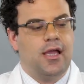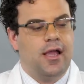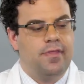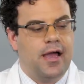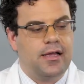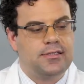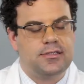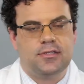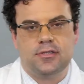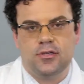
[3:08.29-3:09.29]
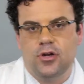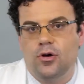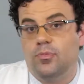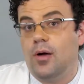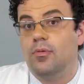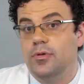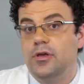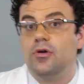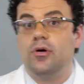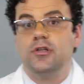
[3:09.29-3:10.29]
And that's you know
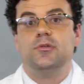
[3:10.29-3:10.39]
probably going